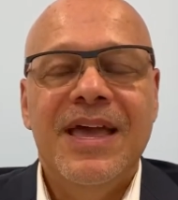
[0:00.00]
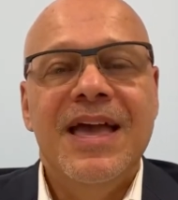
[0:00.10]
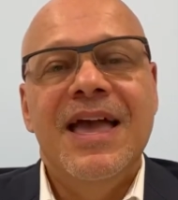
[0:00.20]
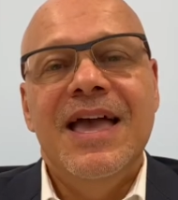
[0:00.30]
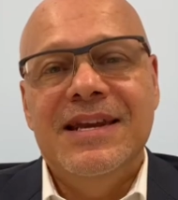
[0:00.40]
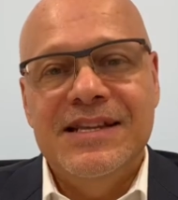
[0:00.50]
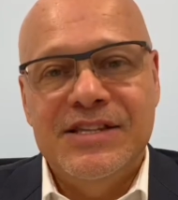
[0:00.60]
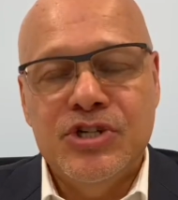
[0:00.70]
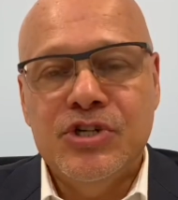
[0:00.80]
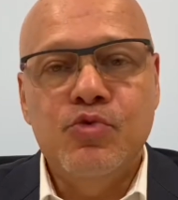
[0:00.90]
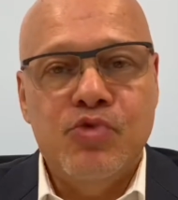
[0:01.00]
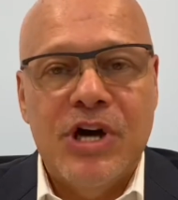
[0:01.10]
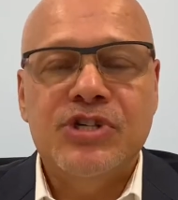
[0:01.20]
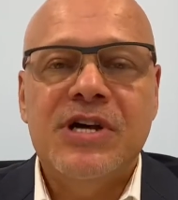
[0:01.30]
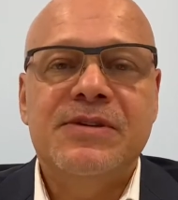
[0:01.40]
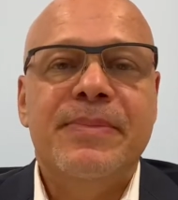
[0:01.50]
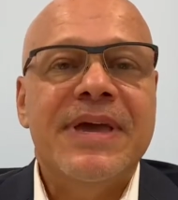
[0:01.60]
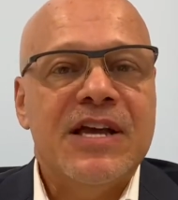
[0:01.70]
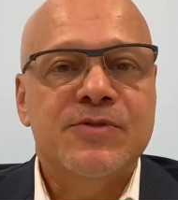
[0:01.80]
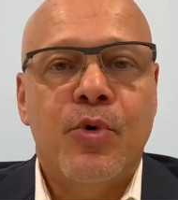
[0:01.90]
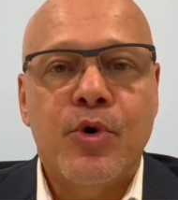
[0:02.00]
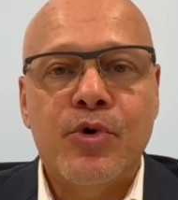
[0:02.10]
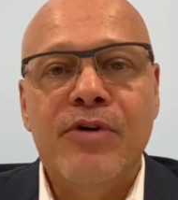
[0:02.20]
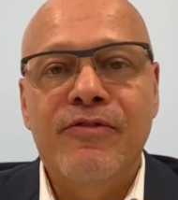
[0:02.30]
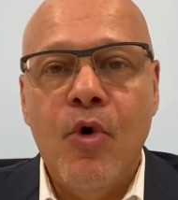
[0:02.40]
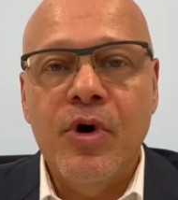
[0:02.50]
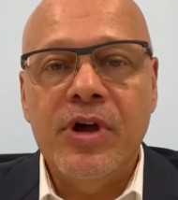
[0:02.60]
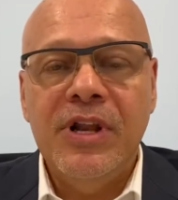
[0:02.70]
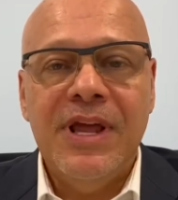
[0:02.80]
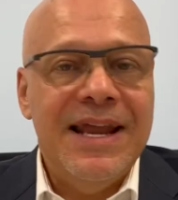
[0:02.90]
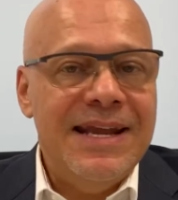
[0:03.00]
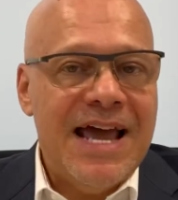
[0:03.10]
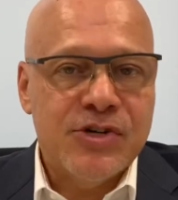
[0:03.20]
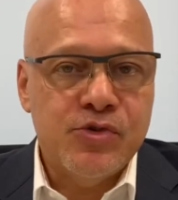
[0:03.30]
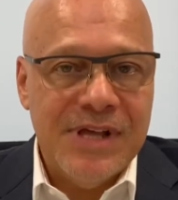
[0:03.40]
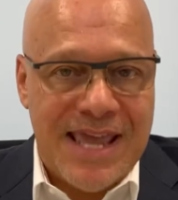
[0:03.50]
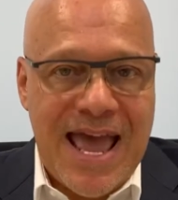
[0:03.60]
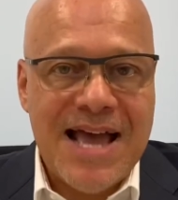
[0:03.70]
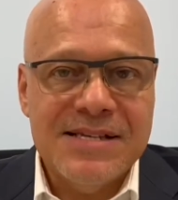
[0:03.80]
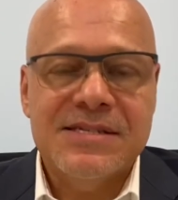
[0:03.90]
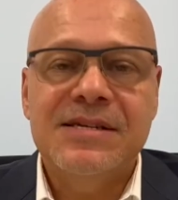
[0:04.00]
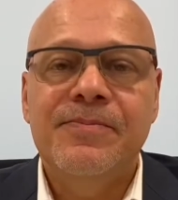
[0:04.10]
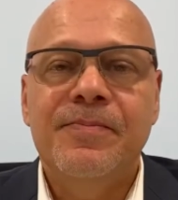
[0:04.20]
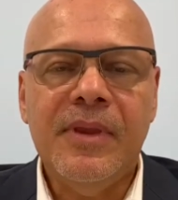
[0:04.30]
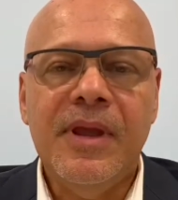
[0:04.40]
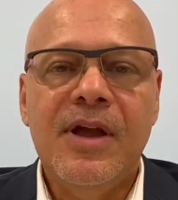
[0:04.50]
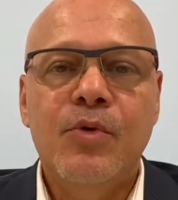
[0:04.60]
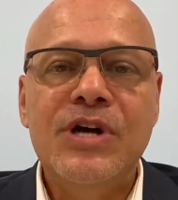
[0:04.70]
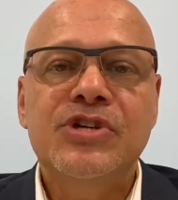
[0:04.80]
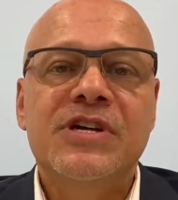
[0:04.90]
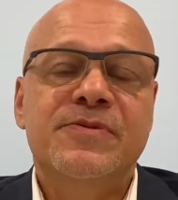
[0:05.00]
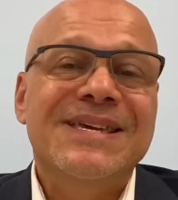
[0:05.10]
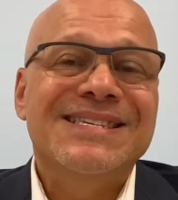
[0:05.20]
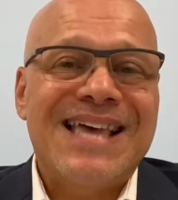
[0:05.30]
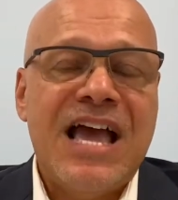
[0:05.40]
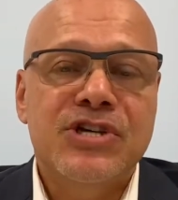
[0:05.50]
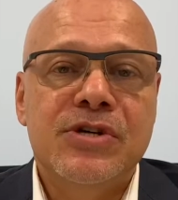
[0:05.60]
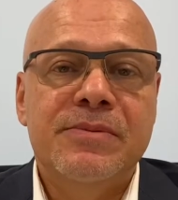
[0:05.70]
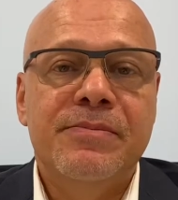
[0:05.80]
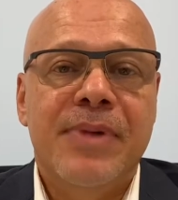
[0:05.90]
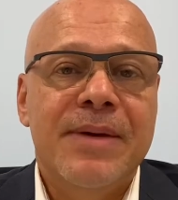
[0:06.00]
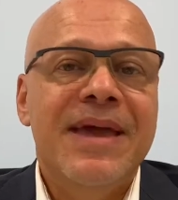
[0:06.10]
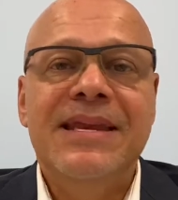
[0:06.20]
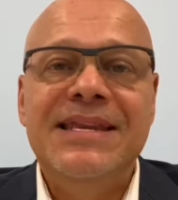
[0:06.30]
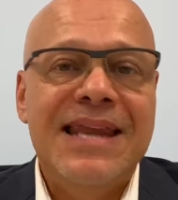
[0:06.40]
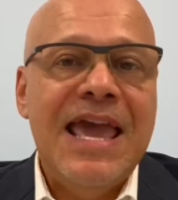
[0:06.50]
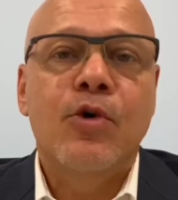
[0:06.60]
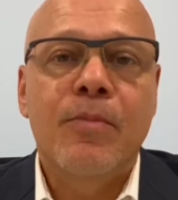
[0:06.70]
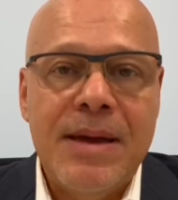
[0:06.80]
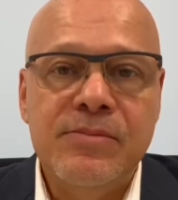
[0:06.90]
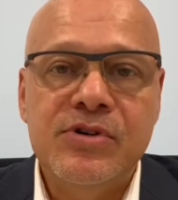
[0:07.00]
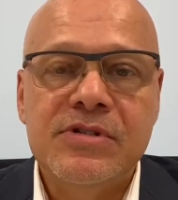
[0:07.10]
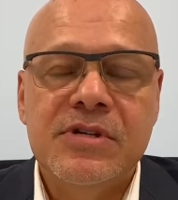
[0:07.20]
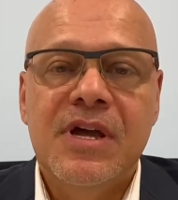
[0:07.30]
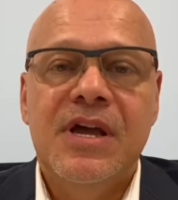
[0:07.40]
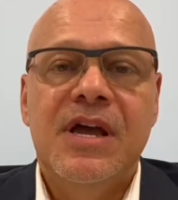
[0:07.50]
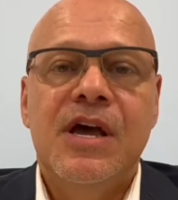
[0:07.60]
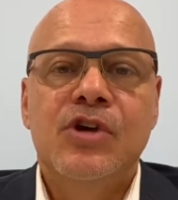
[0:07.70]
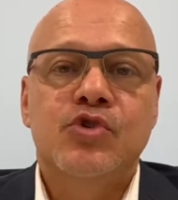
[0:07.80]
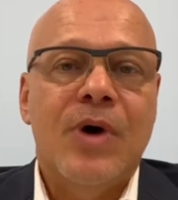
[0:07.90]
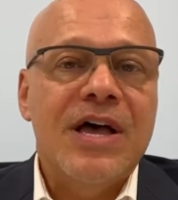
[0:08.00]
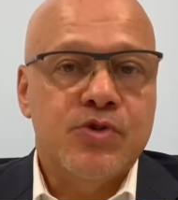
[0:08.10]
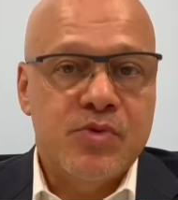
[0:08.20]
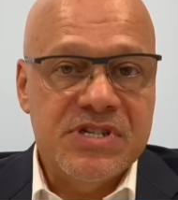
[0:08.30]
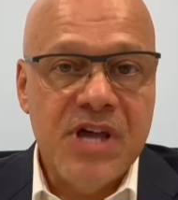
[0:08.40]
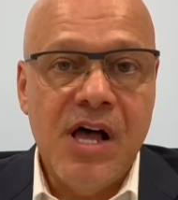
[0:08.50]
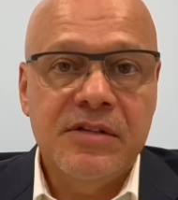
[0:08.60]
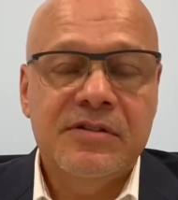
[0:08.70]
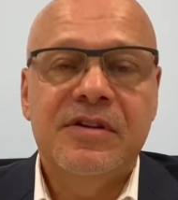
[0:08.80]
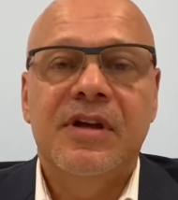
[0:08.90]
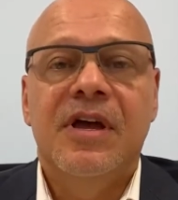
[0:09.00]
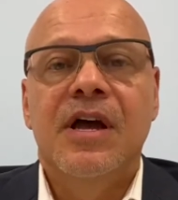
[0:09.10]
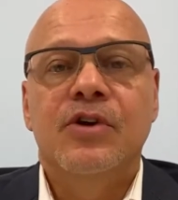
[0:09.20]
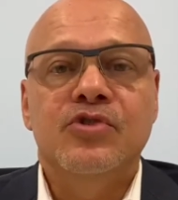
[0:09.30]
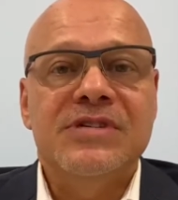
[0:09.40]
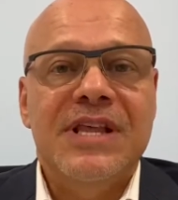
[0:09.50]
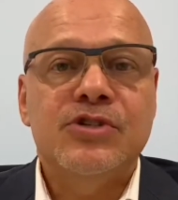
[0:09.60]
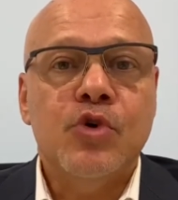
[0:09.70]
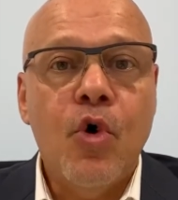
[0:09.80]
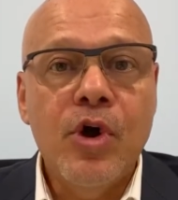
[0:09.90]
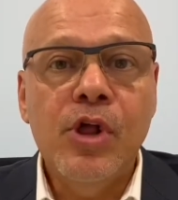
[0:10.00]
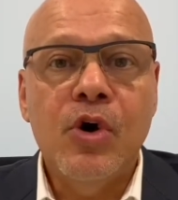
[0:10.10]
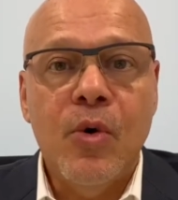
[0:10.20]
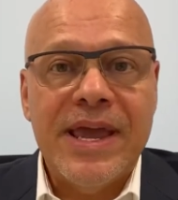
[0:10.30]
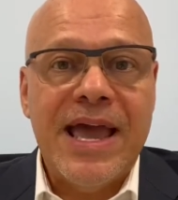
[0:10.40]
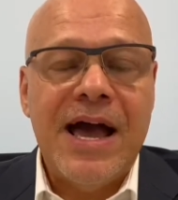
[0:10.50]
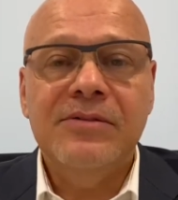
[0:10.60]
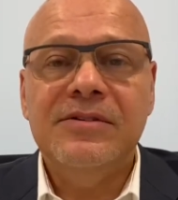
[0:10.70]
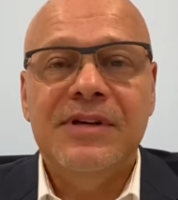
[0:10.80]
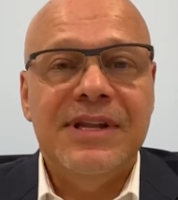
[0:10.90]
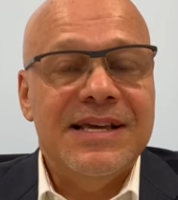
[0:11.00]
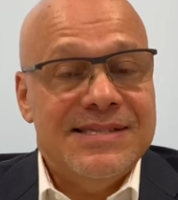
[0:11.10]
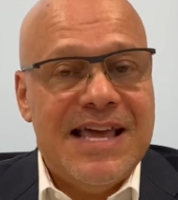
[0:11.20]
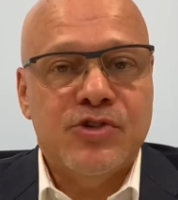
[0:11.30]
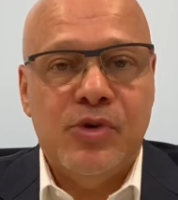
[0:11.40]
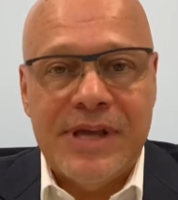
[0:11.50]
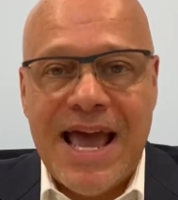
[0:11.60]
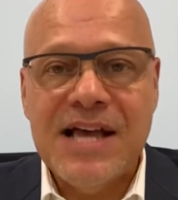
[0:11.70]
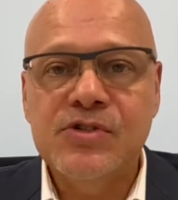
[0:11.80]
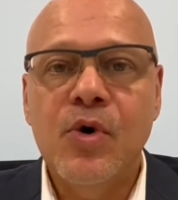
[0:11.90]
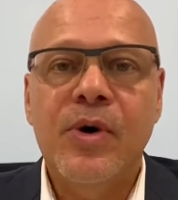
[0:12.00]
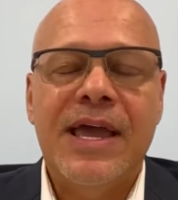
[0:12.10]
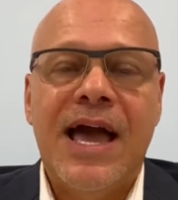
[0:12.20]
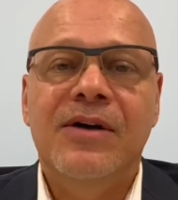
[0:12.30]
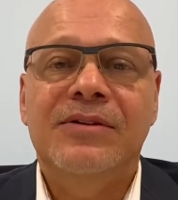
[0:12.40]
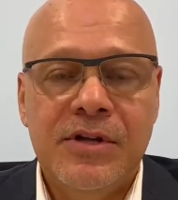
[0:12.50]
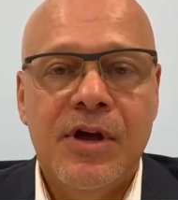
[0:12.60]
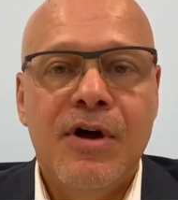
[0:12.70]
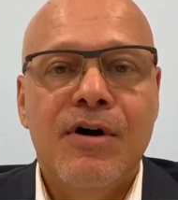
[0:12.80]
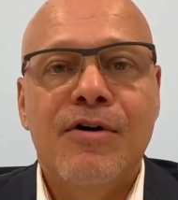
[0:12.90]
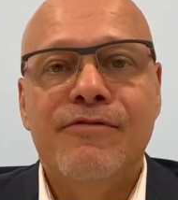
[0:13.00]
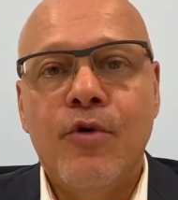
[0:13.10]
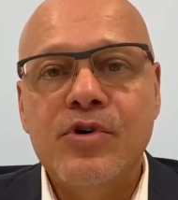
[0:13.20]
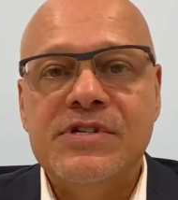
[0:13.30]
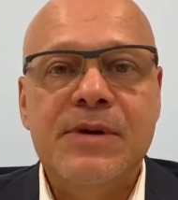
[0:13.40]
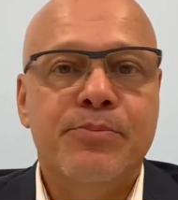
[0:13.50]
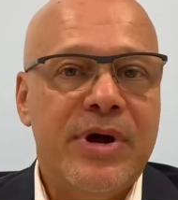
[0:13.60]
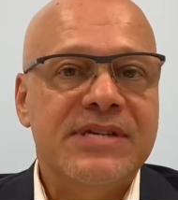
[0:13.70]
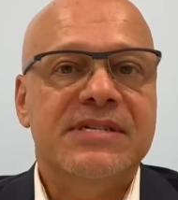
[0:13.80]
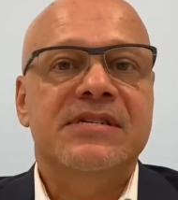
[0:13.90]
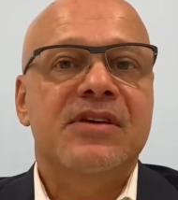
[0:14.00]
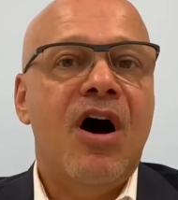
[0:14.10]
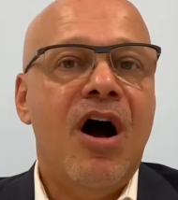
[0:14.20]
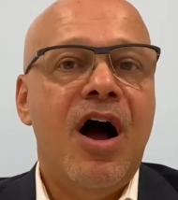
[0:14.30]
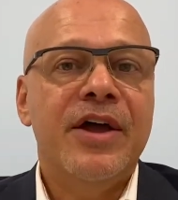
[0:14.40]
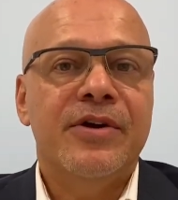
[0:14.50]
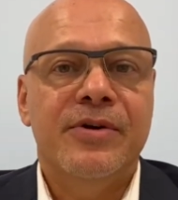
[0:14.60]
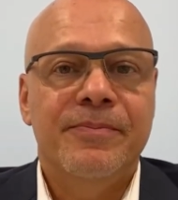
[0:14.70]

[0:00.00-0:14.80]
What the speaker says: In addition, Russia is a big exporter of oil and natural gas. Russia is being sanctioned by many NATO members. So as a result, there's less oil going out, less natural gas going out, forcing prices higher.